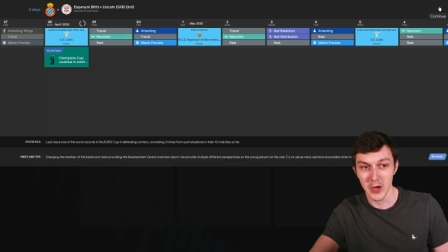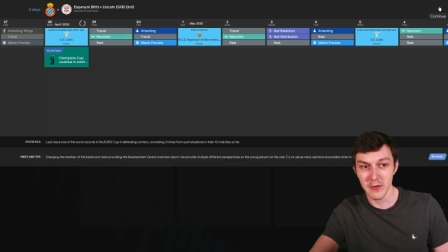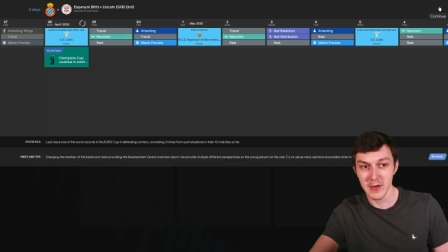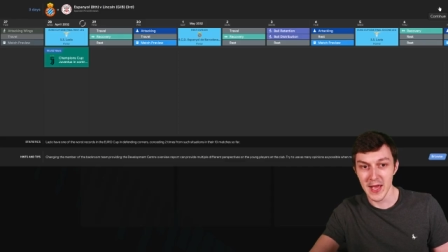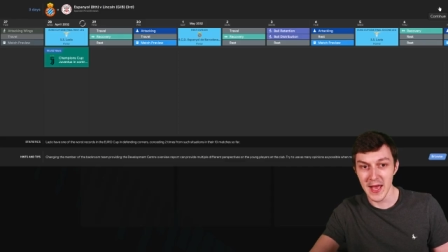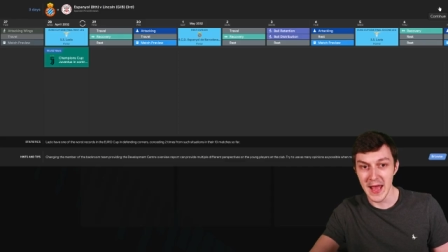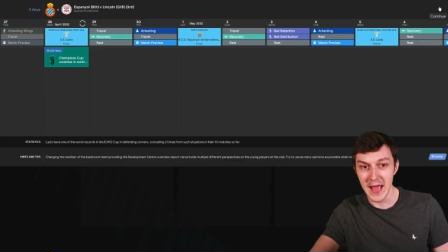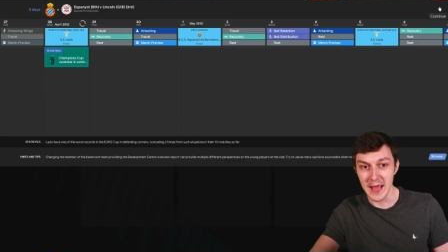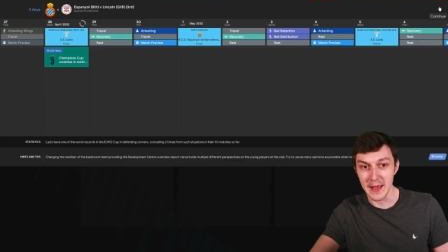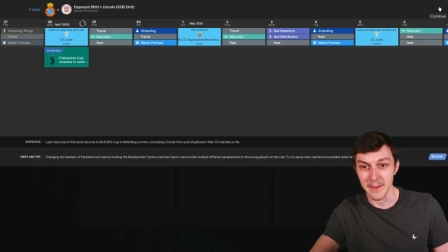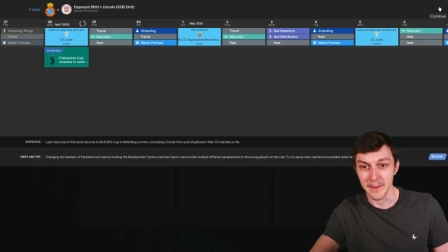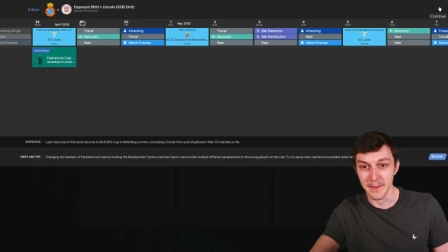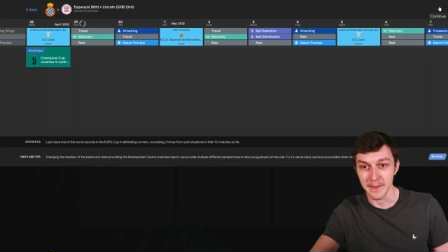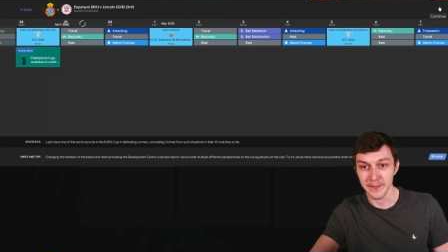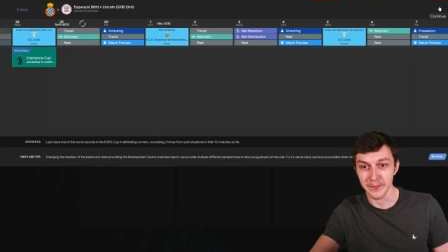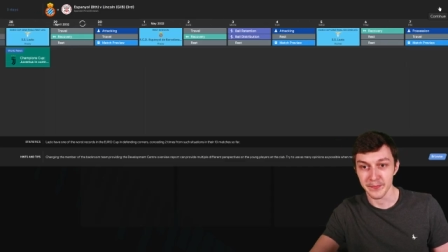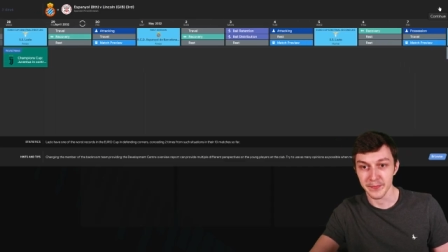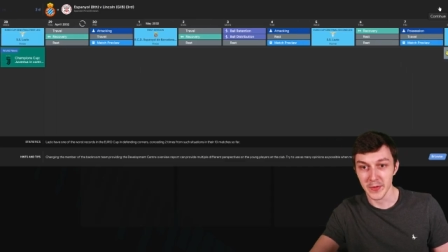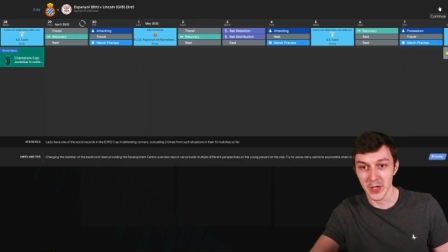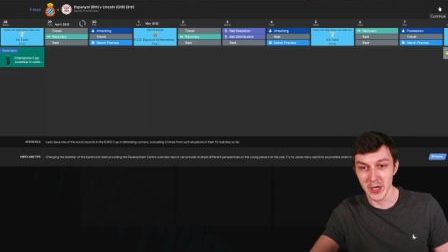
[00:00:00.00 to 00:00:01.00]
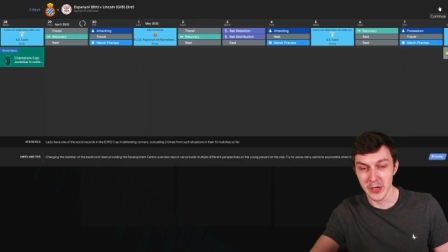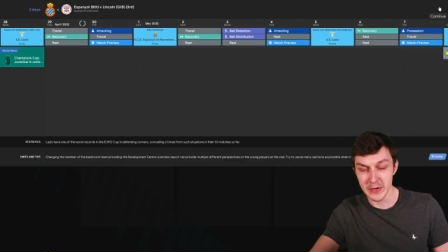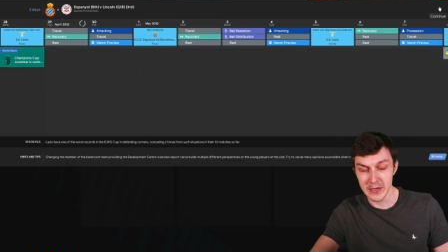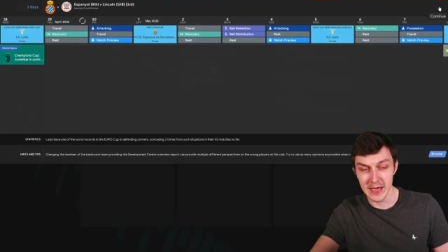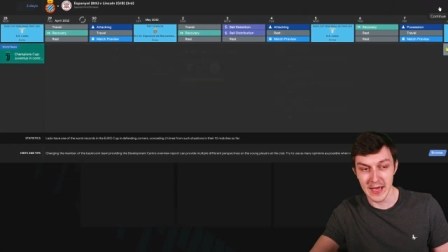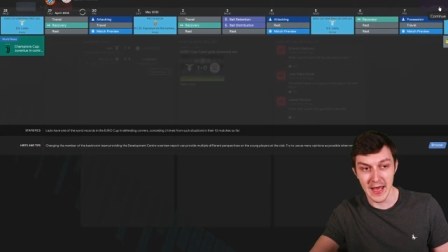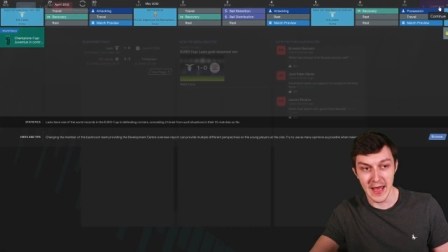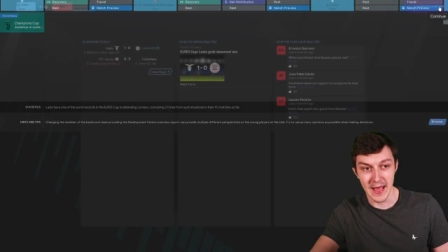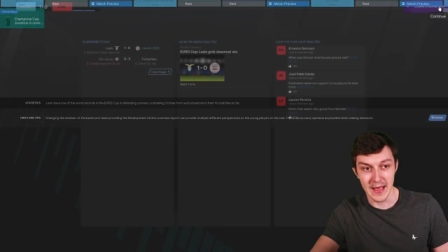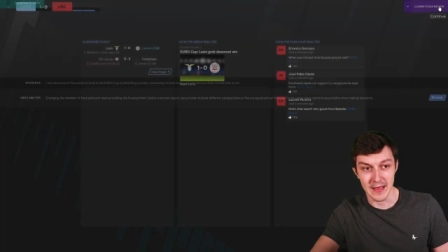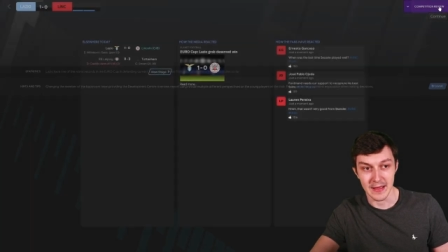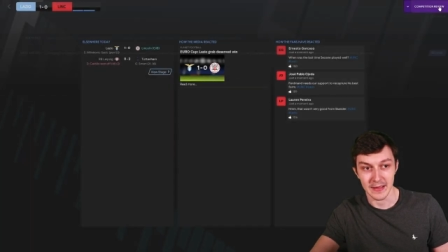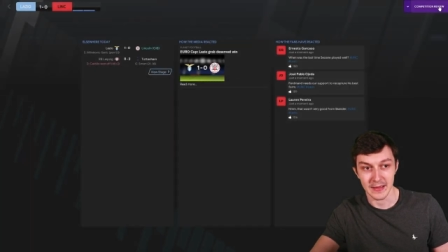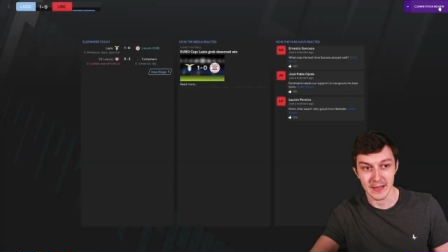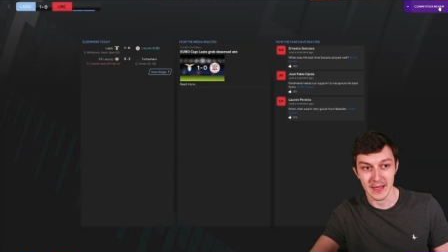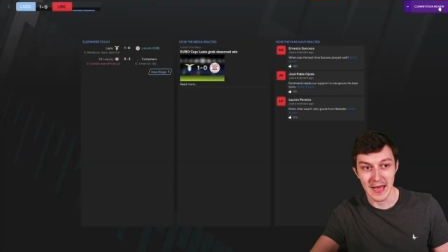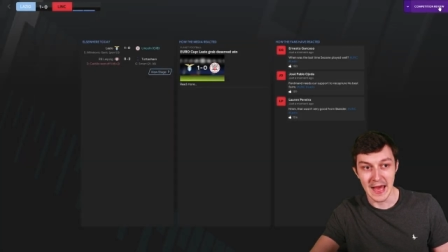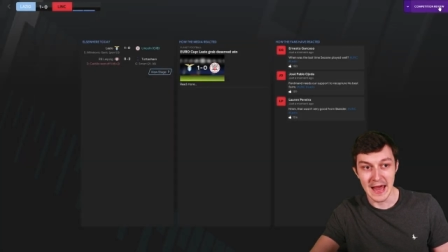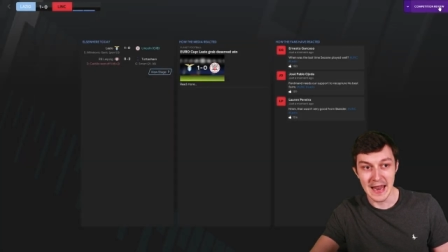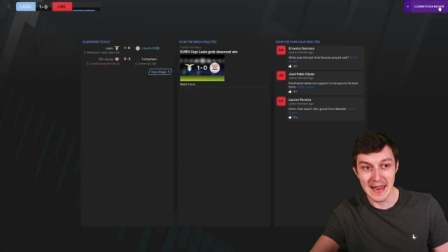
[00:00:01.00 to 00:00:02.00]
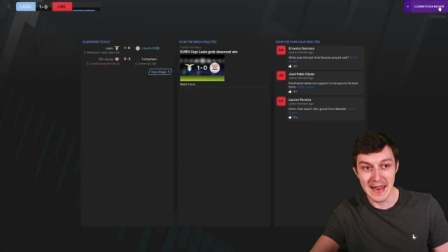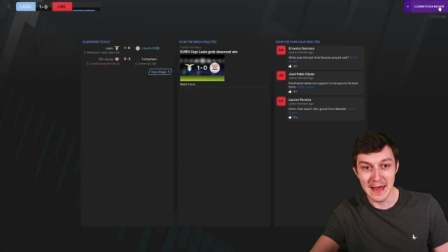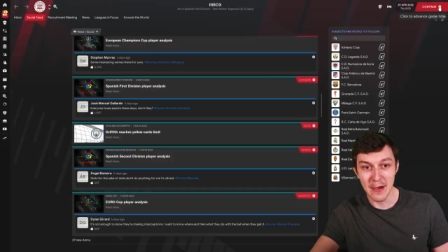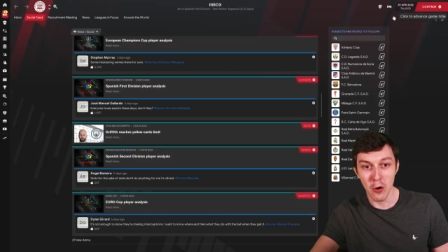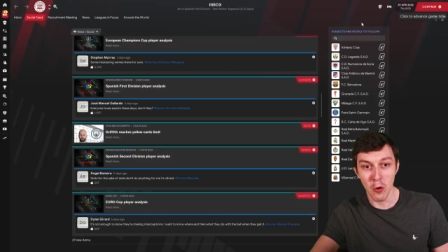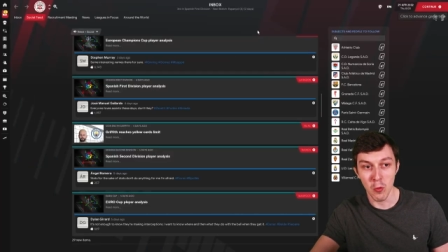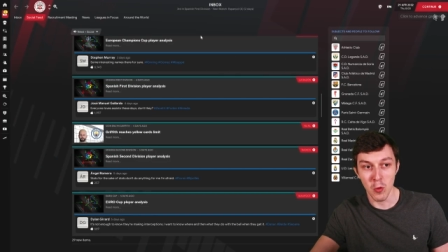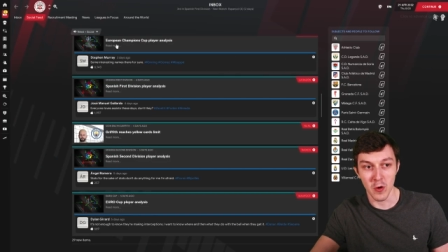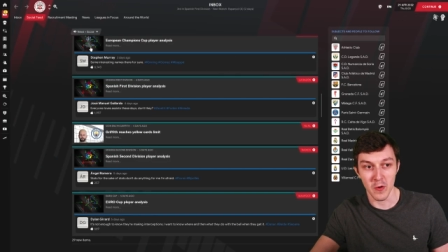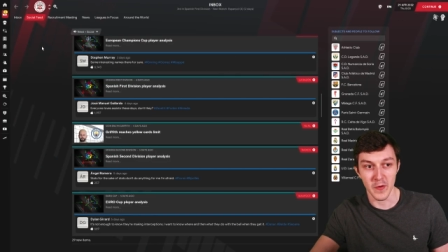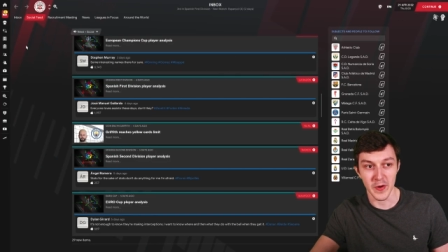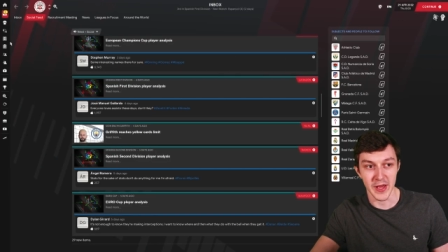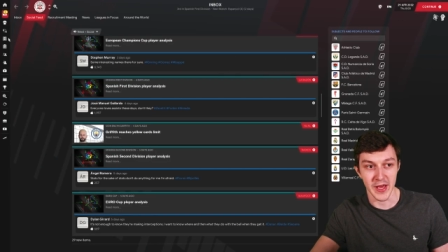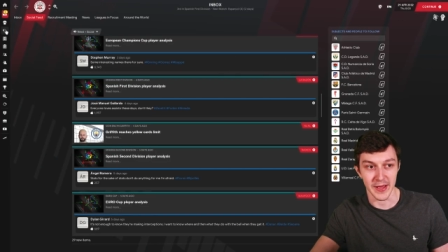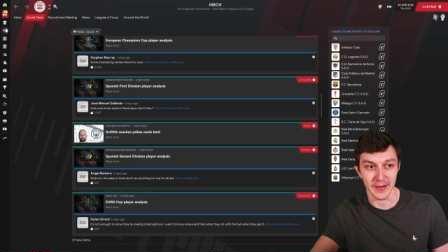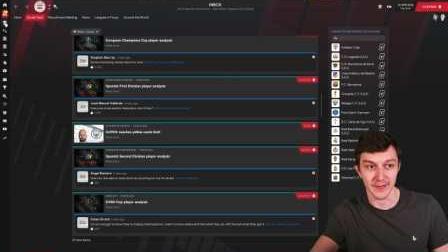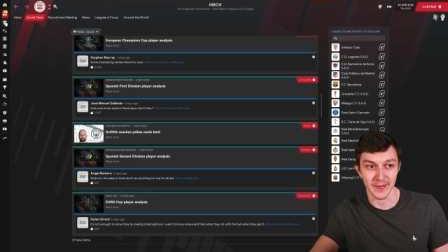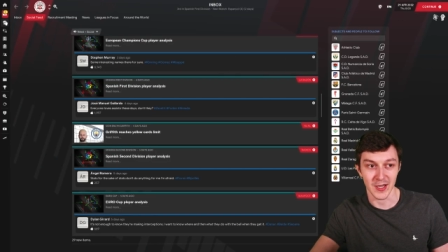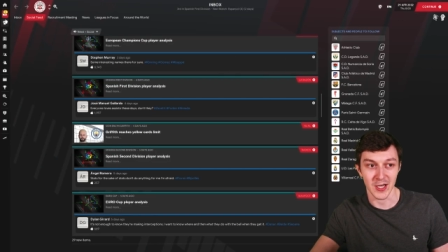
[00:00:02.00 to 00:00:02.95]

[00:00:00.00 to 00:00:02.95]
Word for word: Okay, okay. A little worrying.